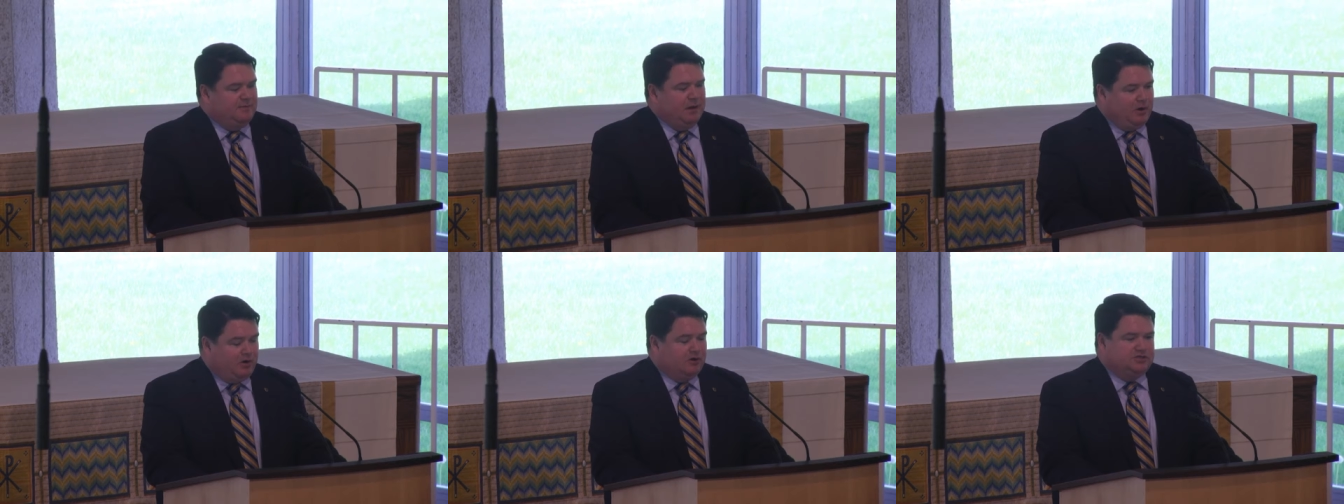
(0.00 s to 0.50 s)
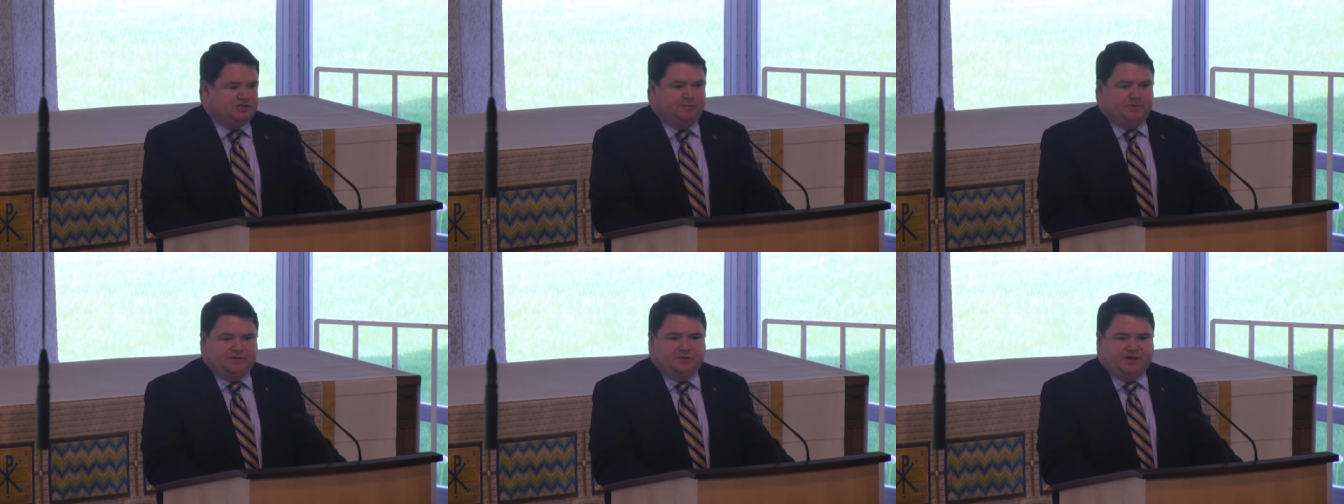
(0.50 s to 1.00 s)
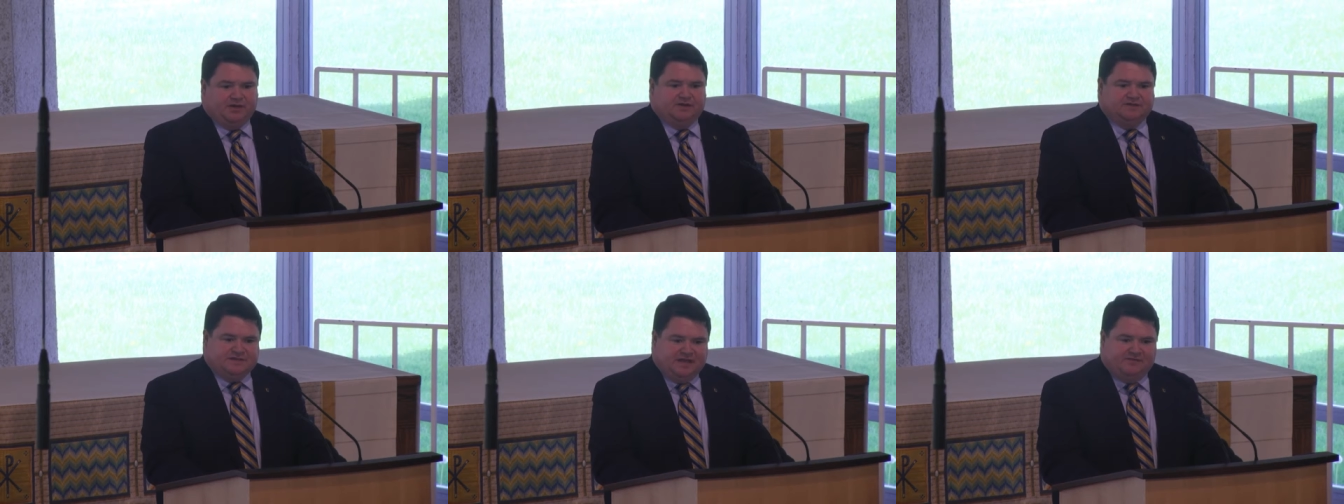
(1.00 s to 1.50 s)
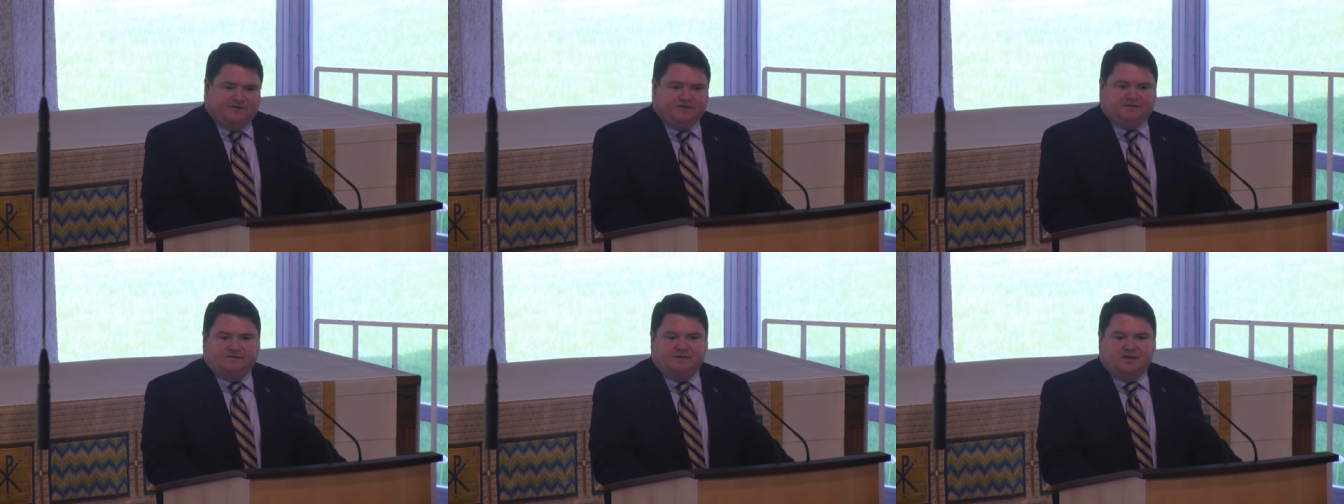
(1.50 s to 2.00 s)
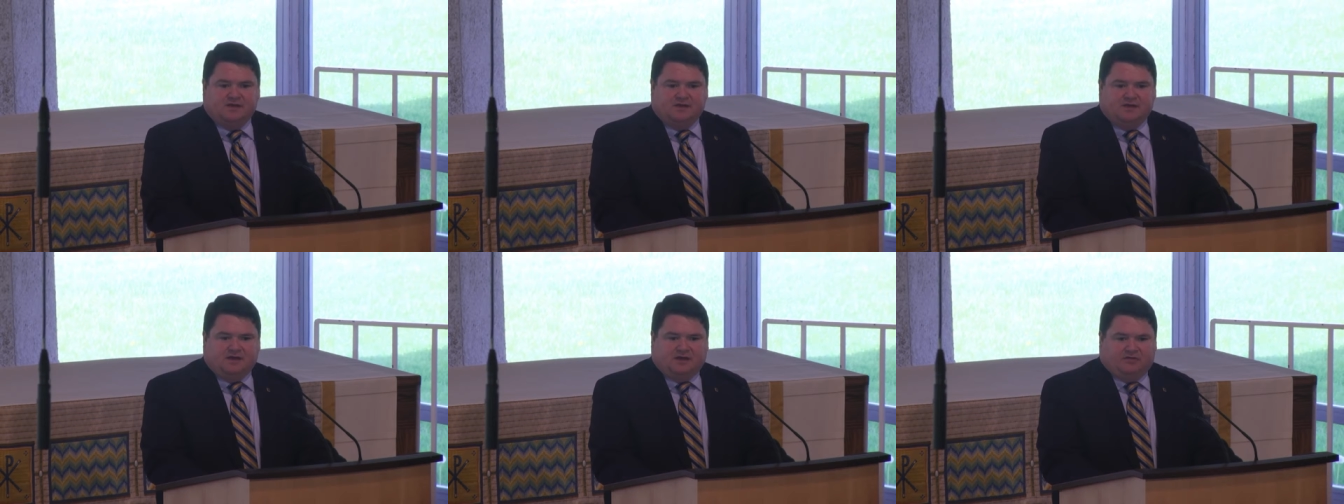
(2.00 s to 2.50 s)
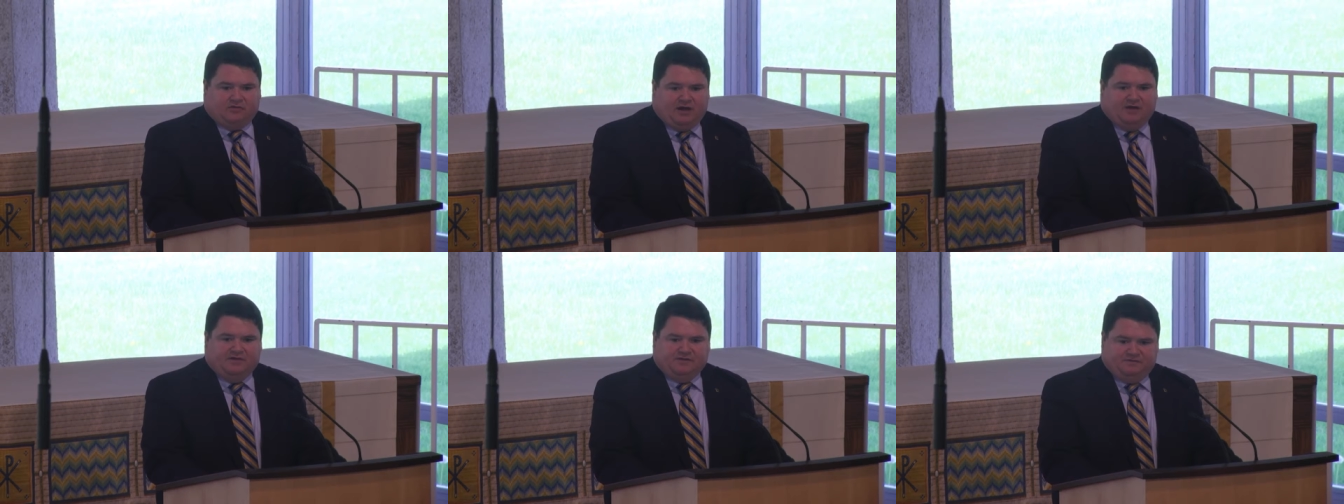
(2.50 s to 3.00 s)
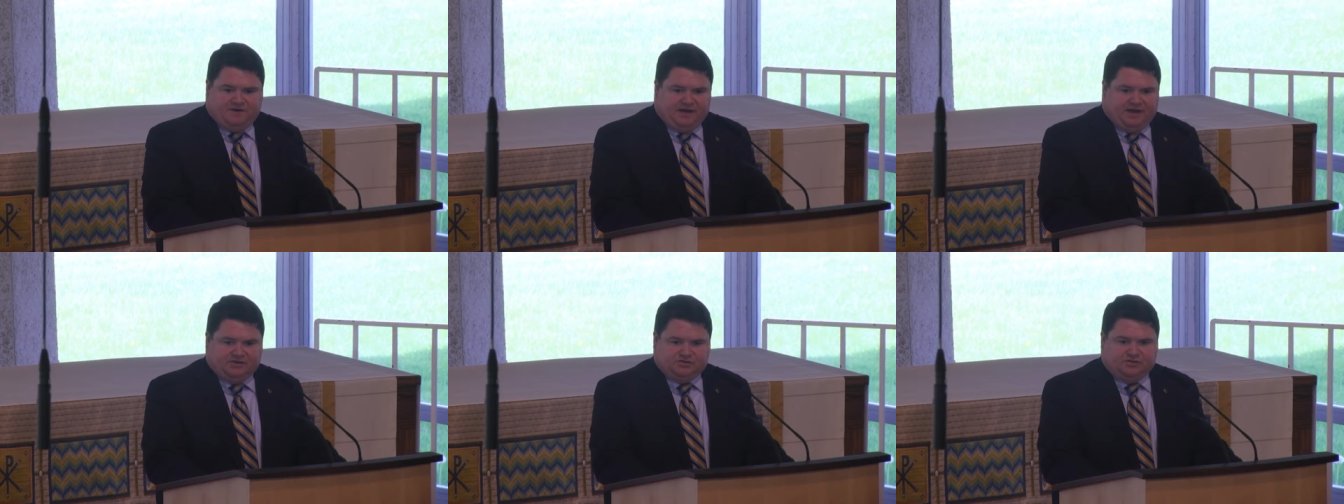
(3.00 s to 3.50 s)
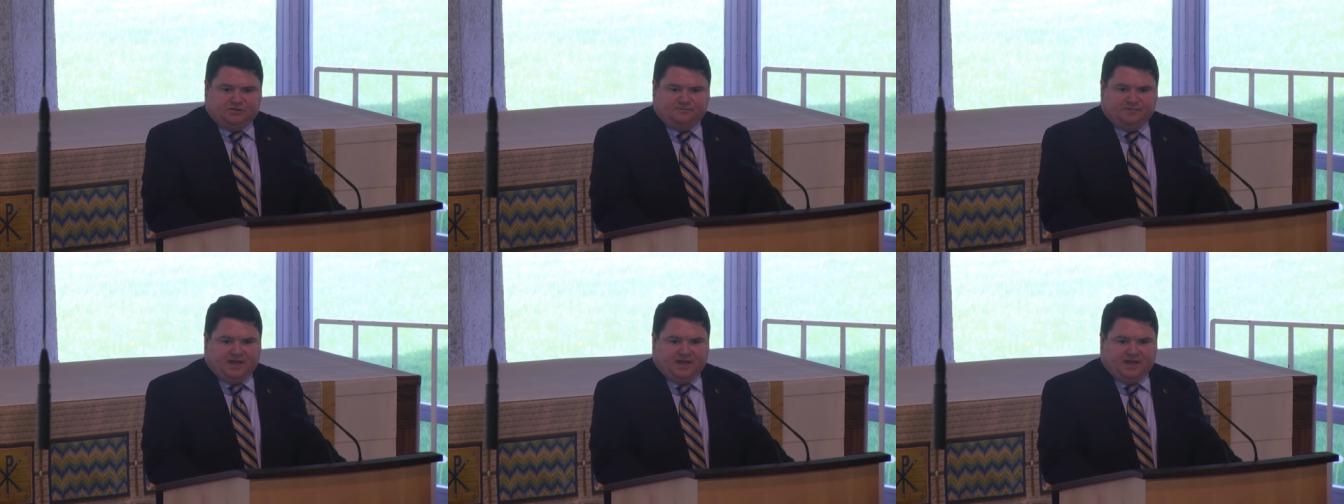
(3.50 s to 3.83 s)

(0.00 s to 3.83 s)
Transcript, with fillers: a partnership between Gustavus and Thrivent Financial.